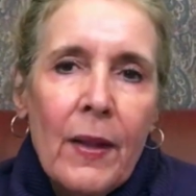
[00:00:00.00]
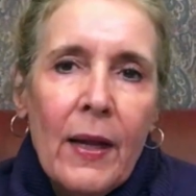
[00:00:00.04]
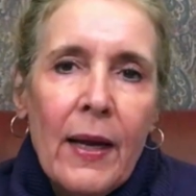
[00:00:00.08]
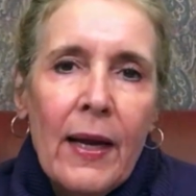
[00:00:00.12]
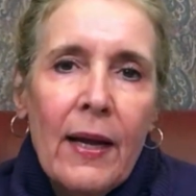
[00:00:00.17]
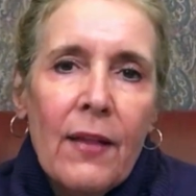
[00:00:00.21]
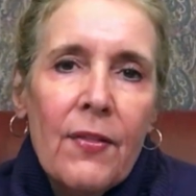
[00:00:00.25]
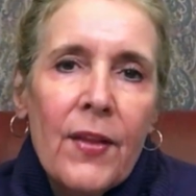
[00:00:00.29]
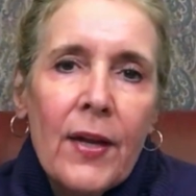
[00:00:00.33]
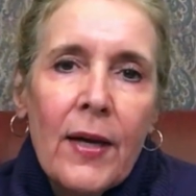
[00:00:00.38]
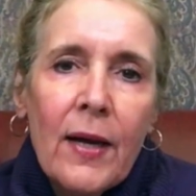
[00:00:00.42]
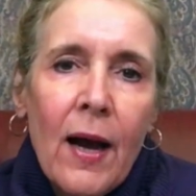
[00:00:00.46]

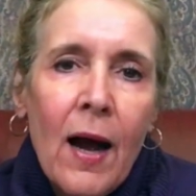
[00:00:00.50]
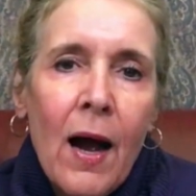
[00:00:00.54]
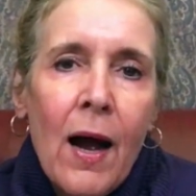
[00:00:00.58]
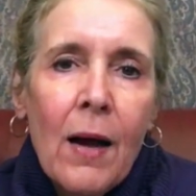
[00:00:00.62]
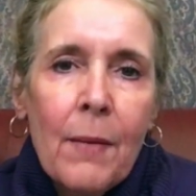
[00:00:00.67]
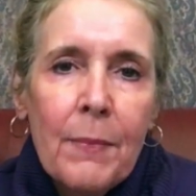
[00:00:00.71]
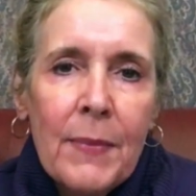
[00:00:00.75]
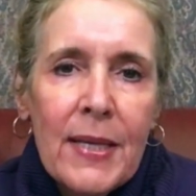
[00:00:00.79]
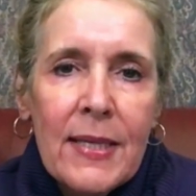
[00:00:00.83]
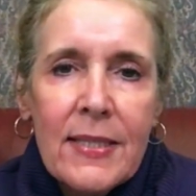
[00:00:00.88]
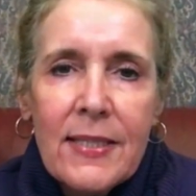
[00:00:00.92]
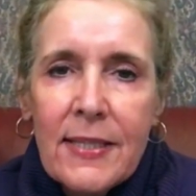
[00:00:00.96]
In the
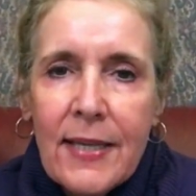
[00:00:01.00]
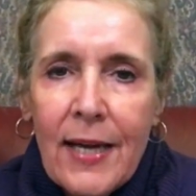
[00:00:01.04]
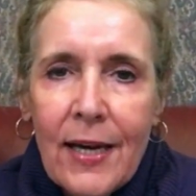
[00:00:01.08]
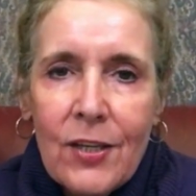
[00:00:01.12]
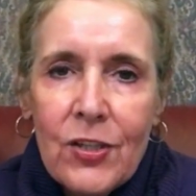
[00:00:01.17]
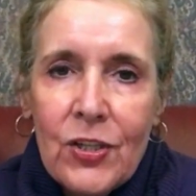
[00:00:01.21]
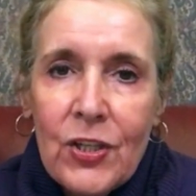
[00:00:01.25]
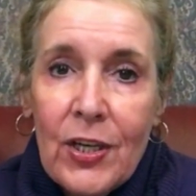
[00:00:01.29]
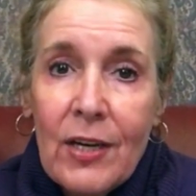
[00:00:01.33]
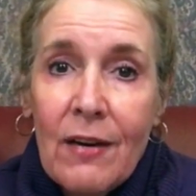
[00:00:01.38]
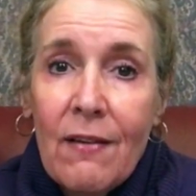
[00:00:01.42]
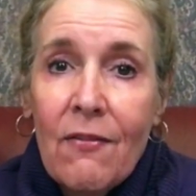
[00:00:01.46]
comment
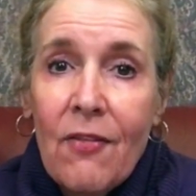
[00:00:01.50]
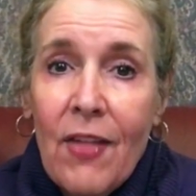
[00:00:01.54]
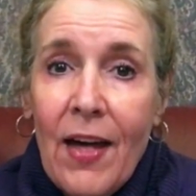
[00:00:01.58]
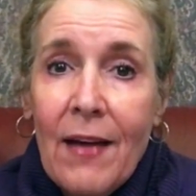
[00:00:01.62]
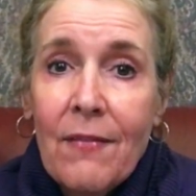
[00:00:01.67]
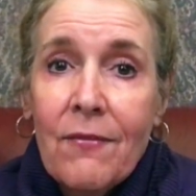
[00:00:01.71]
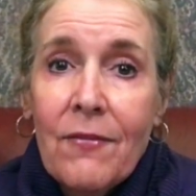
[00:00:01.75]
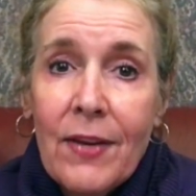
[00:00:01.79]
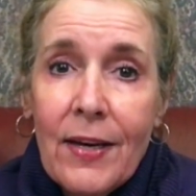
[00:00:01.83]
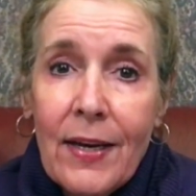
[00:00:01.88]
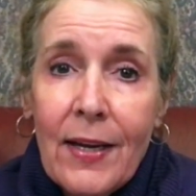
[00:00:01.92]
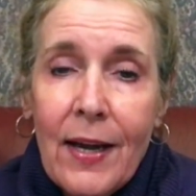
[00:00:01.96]
section of
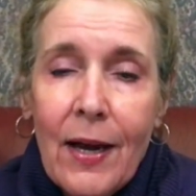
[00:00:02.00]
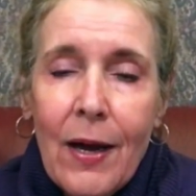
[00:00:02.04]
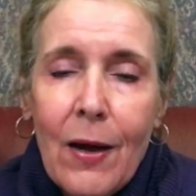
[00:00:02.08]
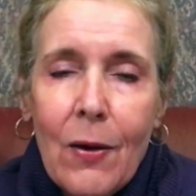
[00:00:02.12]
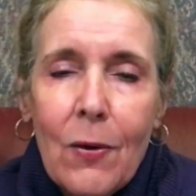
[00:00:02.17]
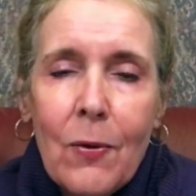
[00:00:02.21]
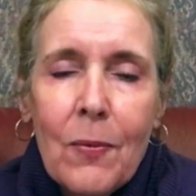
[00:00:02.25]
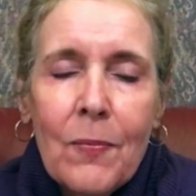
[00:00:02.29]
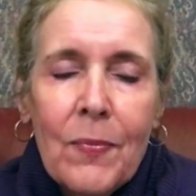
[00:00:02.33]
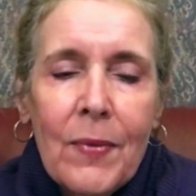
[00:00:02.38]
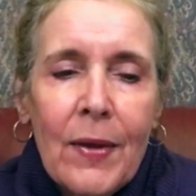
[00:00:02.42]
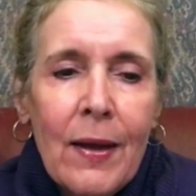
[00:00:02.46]
that
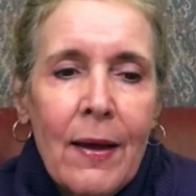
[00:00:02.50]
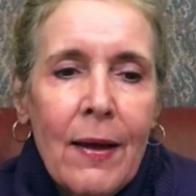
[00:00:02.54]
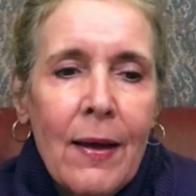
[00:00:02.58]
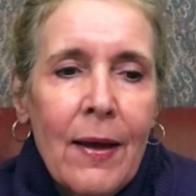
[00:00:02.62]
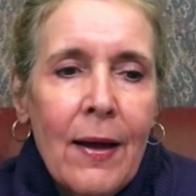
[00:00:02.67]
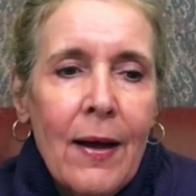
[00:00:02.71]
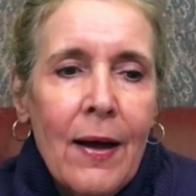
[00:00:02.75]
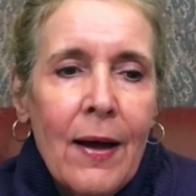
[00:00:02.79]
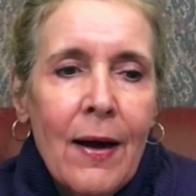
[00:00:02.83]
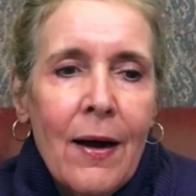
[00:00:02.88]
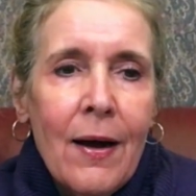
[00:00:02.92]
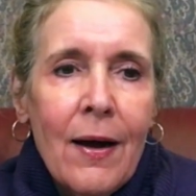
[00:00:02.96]
video,
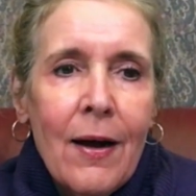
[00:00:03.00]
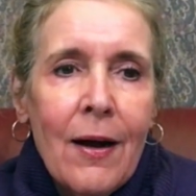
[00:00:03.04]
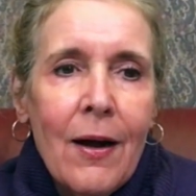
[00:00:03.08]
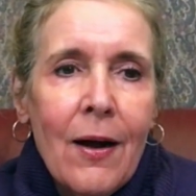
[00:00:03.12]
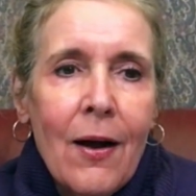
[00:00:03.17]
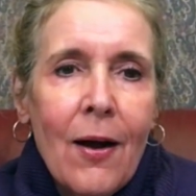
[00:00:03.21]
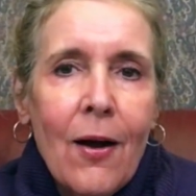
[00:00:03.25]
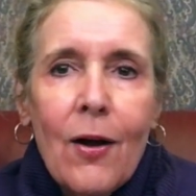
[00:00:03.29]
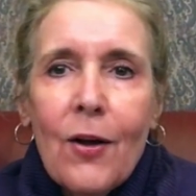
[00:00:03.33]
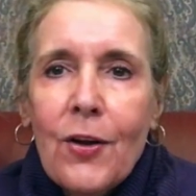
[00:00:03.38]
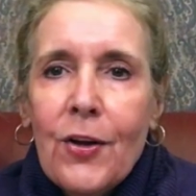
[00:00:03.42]
all